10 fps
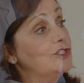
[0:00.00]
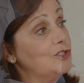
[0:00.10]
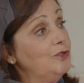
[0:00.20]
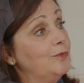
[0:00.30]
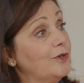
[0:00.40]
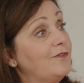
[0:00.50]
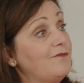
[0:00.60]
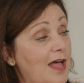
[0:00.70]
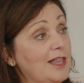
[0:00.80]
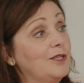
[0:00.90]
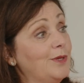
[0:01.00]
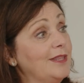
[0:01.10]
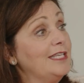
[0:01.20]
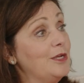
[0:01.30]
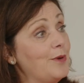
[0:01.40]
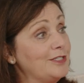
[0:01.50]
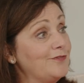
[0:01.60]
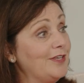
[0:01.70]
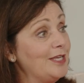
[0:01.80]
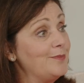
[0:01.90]
tumor following the
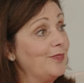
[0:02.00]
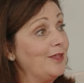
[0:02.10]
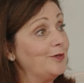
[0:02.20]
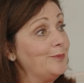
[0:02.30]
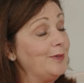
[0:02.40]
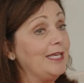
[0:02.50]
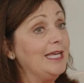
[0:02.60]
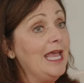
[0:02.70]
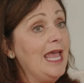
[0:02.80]
neoadjuvant chemotherapy.